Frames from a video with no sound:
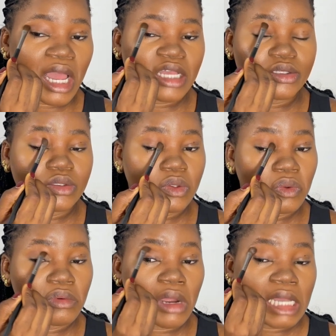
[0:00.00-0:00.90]
as
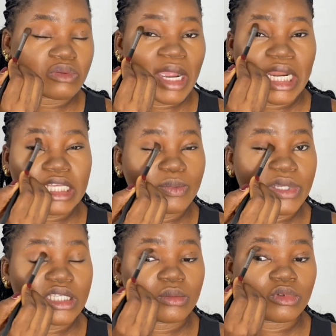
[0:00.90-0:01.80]
wide as
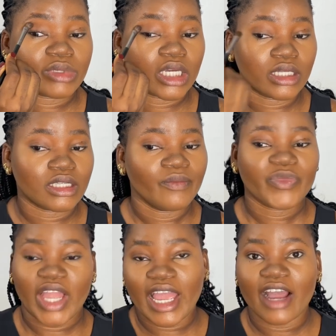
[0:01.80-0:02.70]
possible because
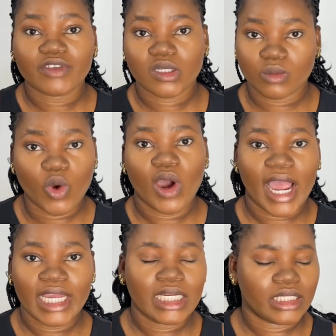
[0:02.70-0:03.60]
I have small
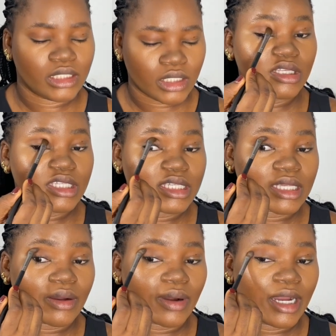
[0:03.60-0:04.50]
eyelid. This is
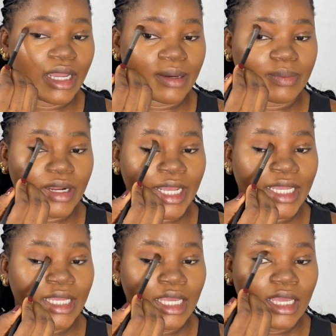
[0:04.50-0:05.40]
how I
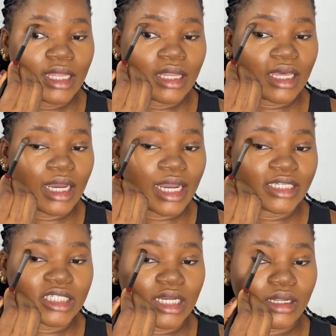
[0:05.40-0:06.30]
apply the
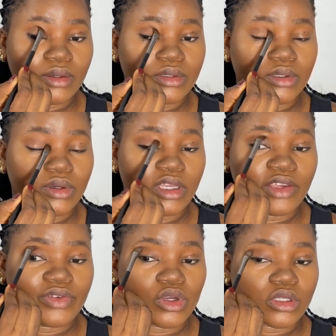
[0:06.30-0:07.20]
eyeshadow. So
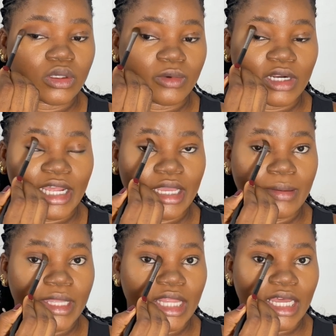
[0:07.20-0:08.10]
if you're someone like
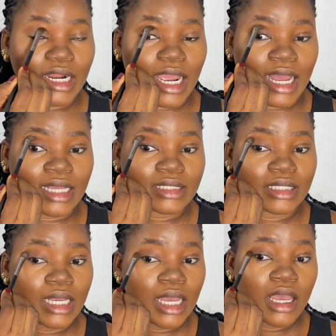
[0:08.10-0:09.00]
me that has
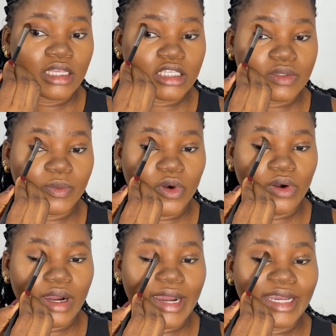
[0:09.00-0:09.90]

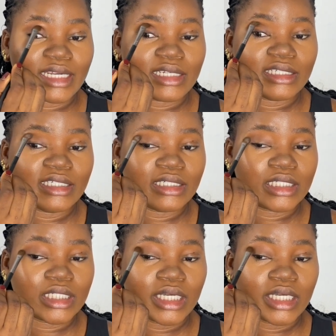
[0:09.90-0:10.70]
small eyelid,